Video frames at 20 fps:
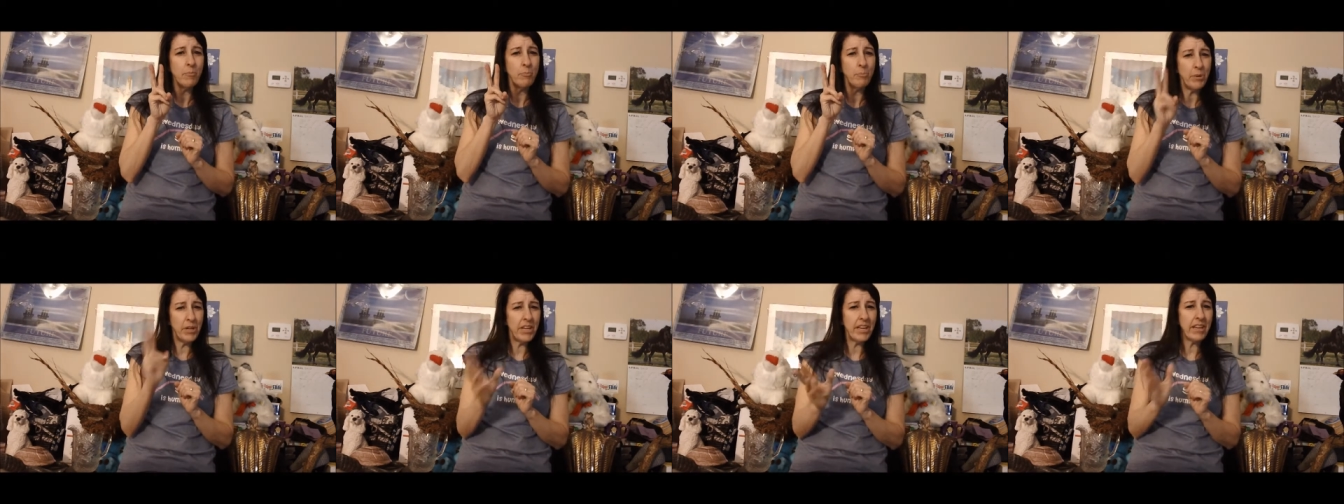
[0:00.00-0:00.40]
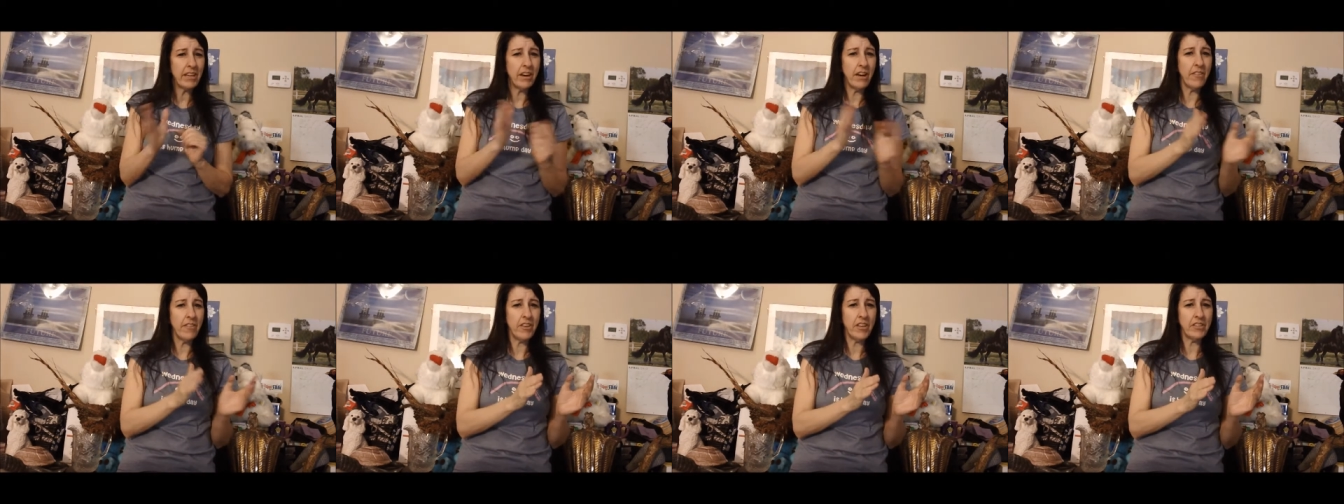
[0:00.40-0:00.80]
bidding
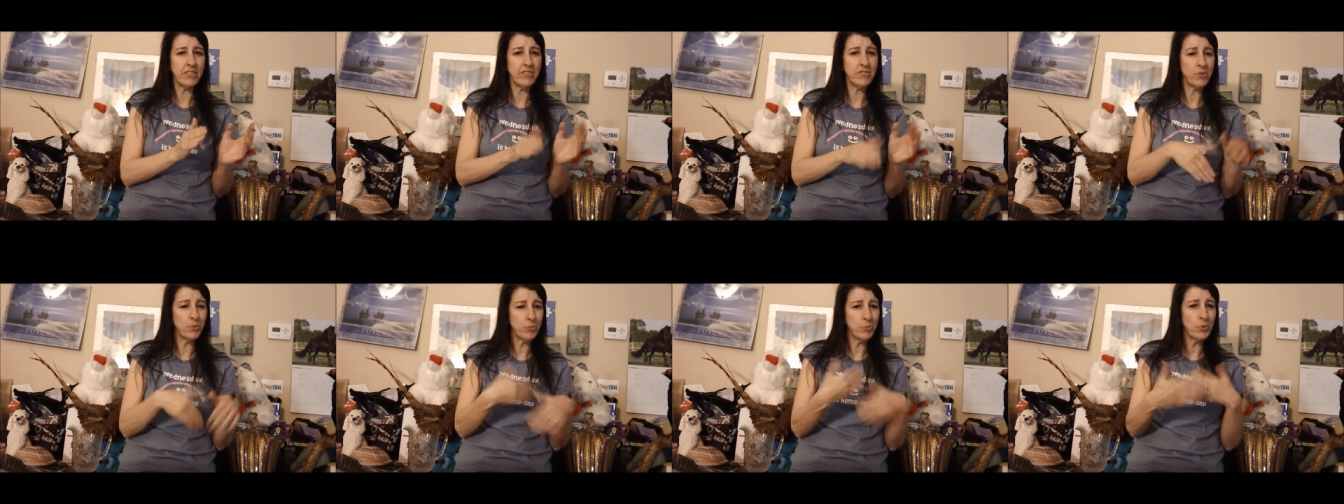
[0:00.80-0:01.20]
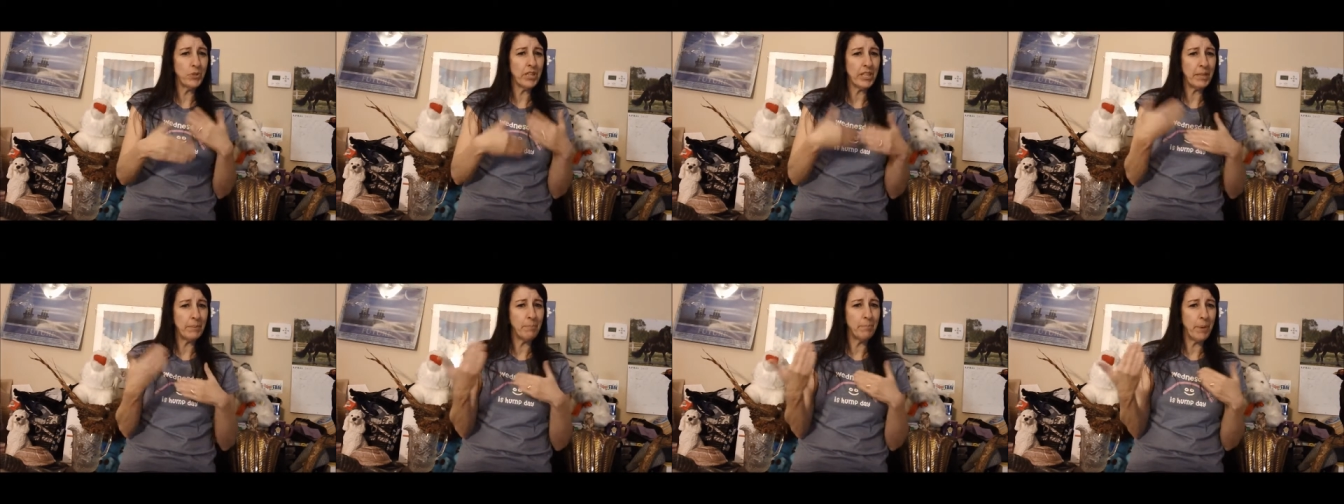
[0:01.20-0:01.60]
on this to
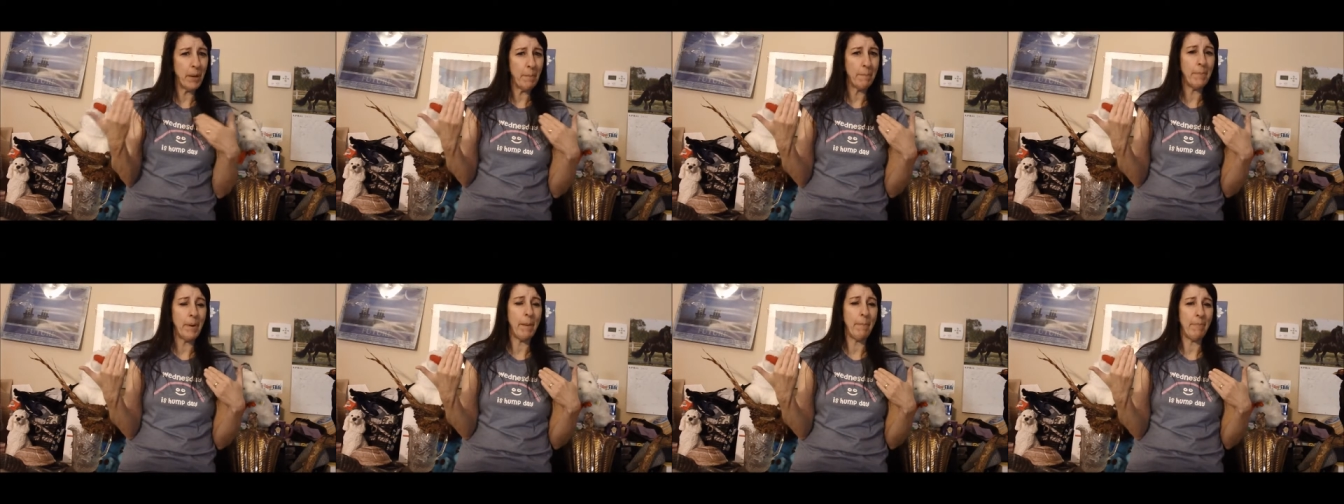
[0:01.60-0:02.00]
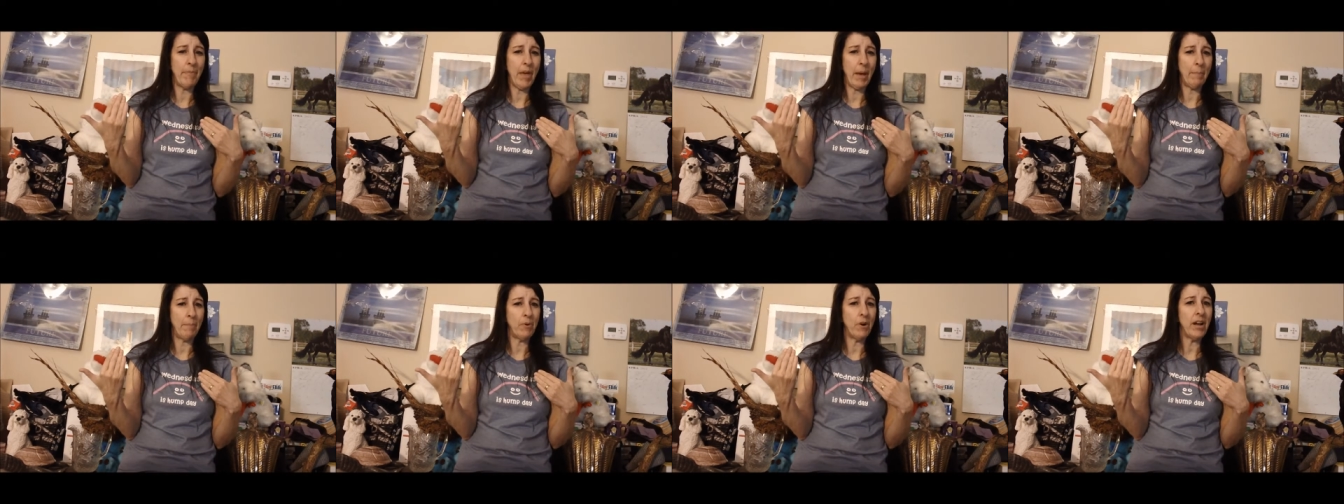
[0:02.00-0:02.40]
really bump up
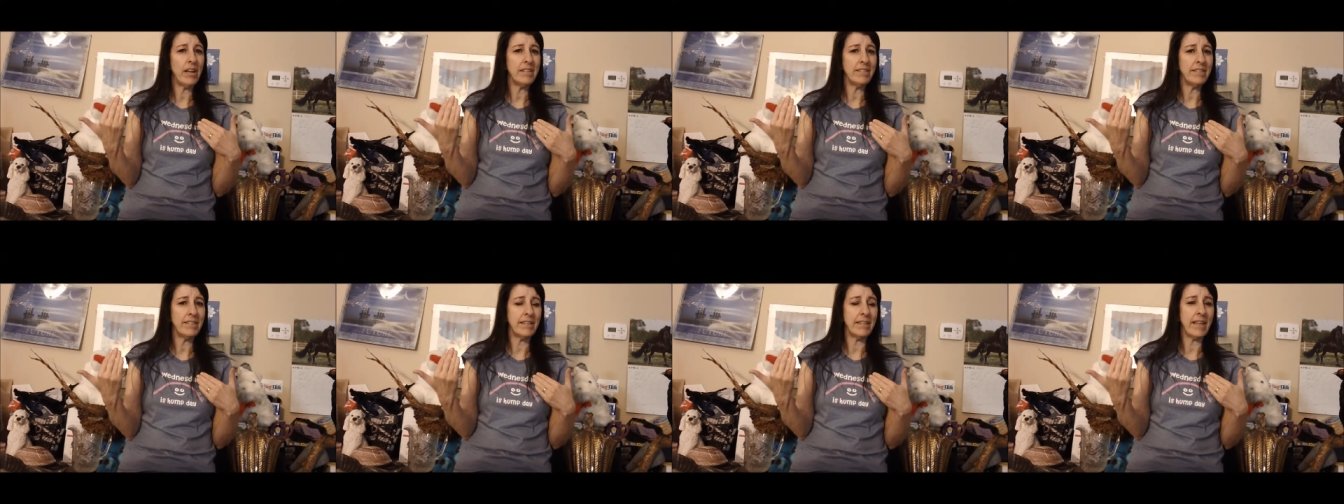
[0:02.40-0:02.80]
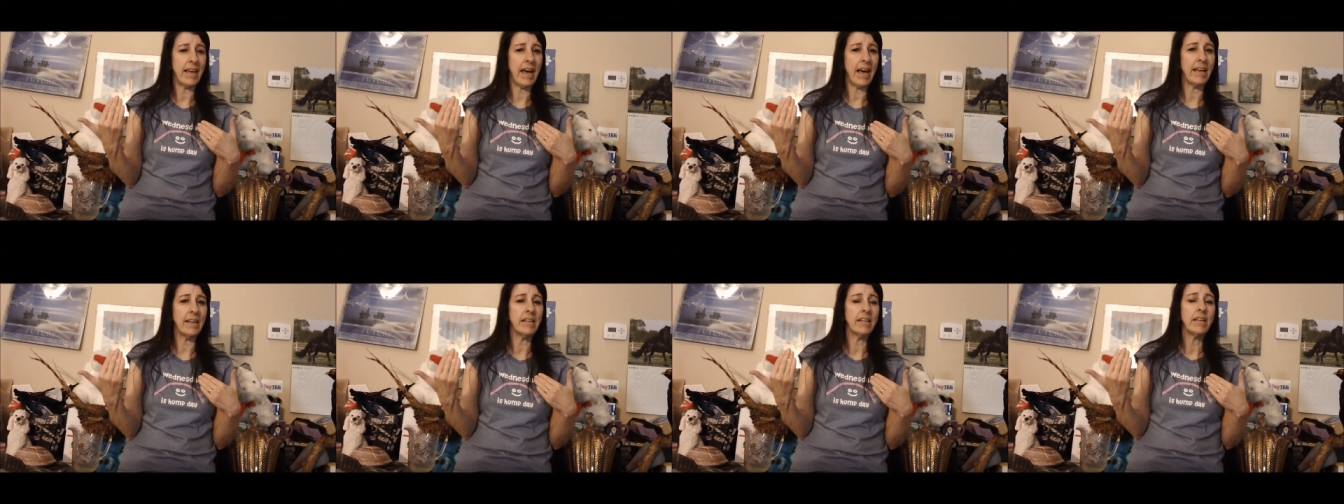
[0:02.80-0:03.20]
that price to
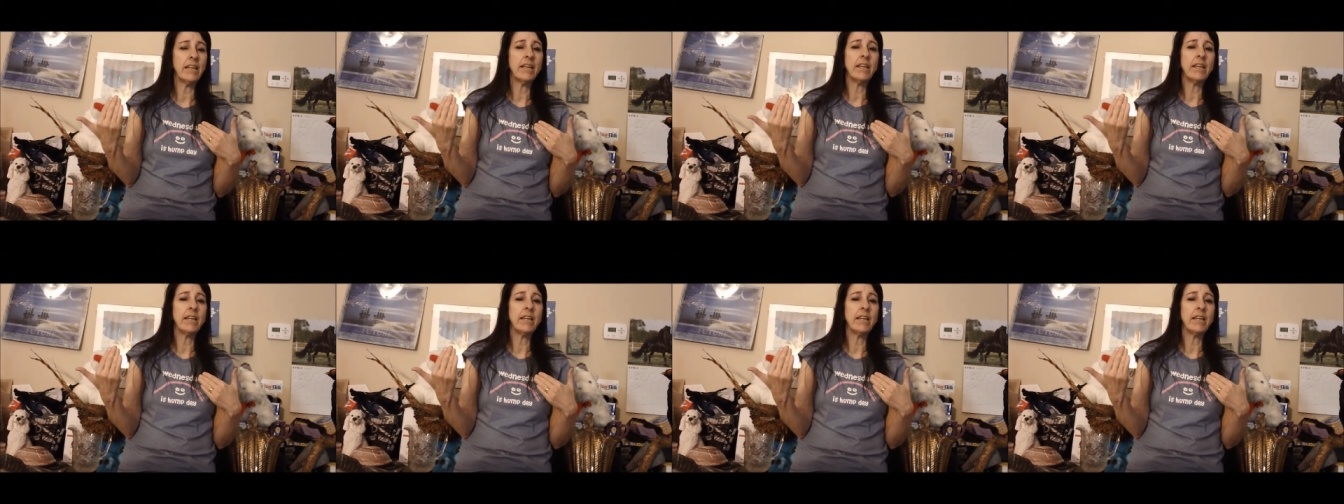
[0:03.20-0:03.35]
that.